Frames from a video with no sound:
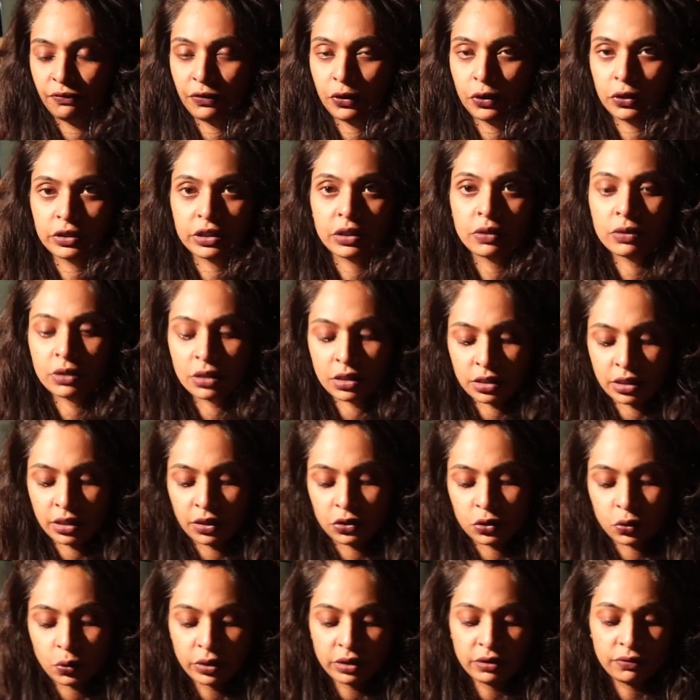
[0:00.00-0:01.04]
I was going to say
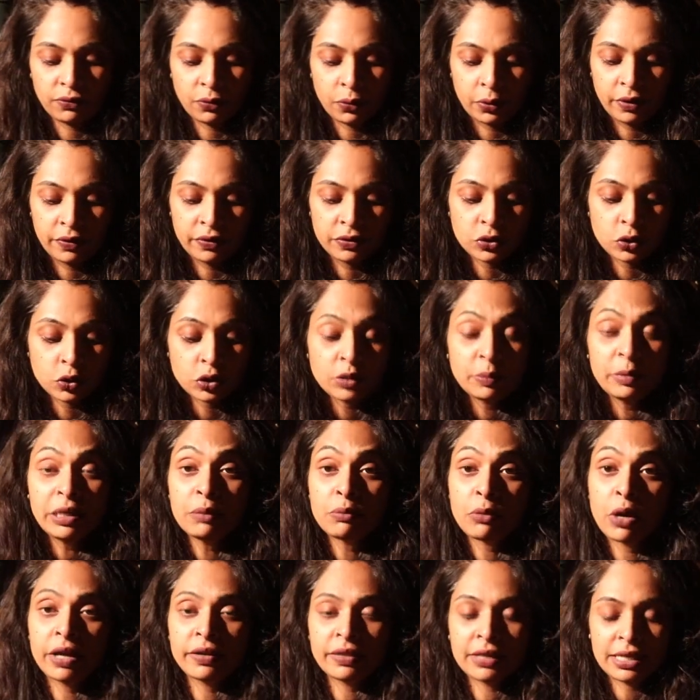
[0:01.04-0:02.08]
the 24th. So
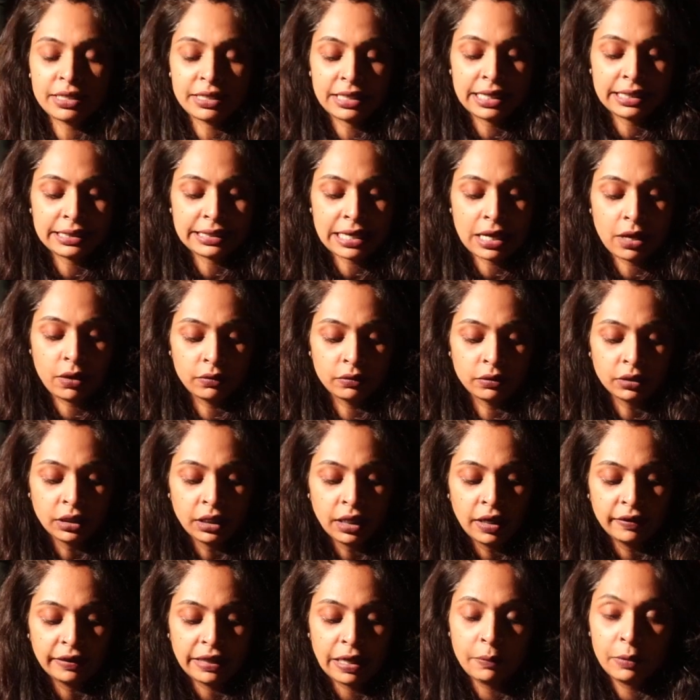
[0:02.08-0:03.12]
somebody mark that date down.
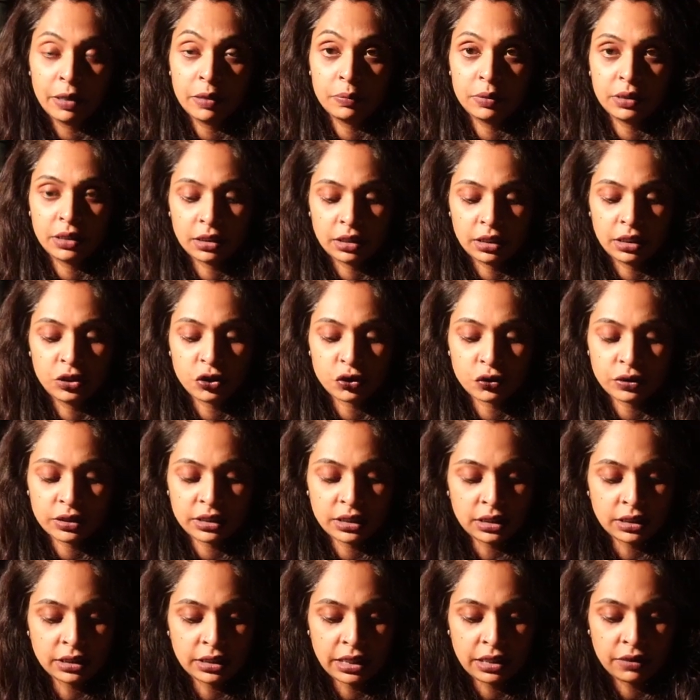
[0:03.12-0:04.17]
That might be an
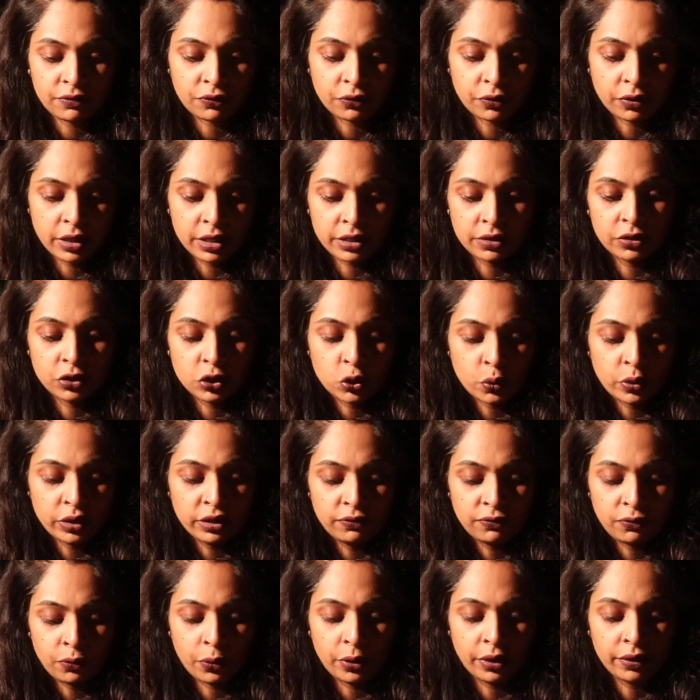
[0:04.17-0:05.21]
interesting date for us, the
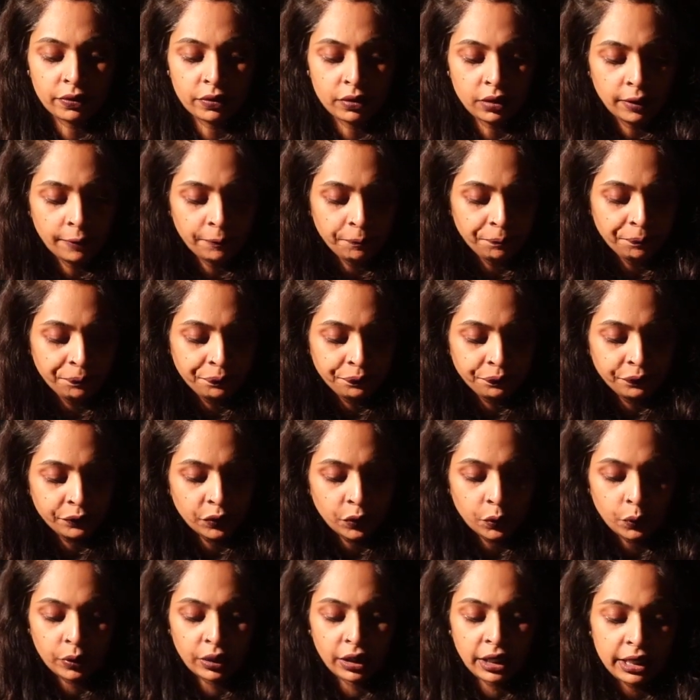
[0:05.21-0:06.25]

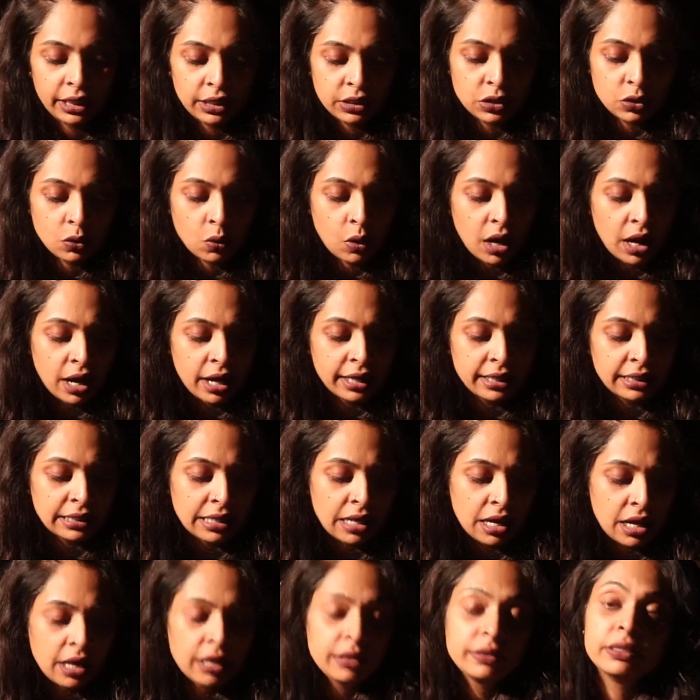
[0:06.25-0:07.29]
24th. Okay, so I
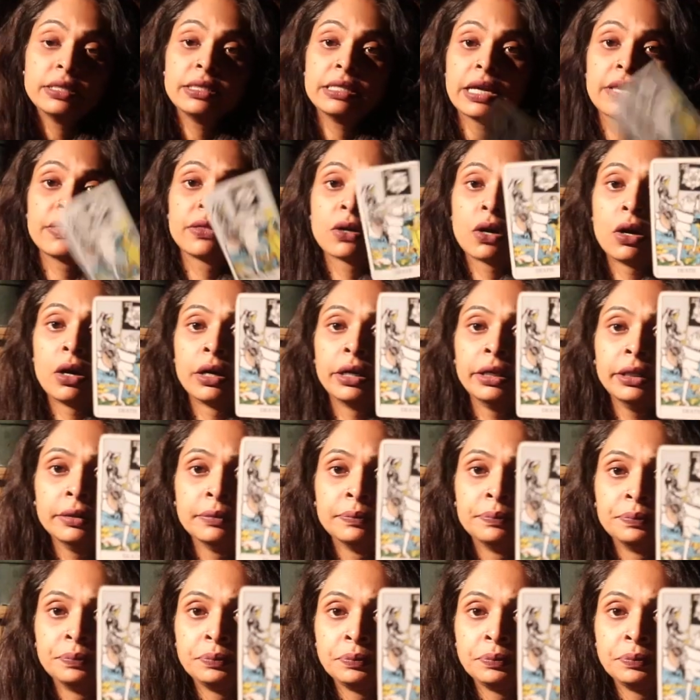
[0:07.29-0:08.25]
got the Death card.